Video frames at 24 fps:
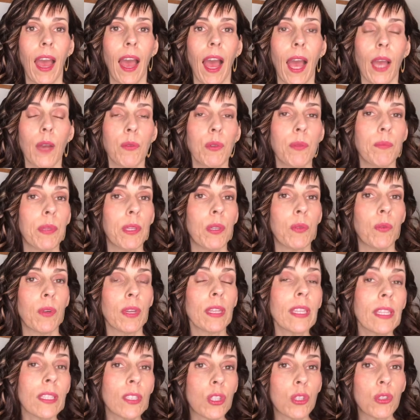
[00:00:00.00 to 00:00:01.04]
I would be
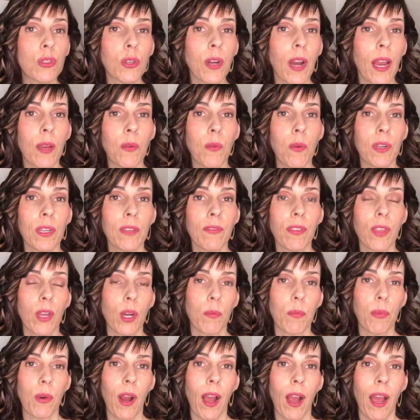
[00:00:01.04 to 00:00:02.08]
willing to try one of
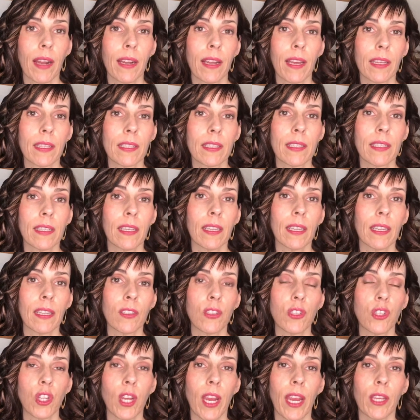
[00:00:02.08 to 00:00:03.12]
their products in
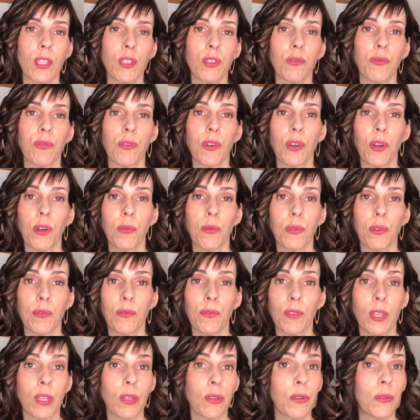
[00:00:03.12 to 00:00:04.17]
exchange for a
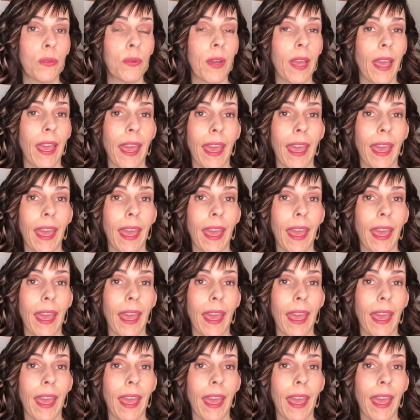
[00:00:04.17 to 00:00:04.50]
review.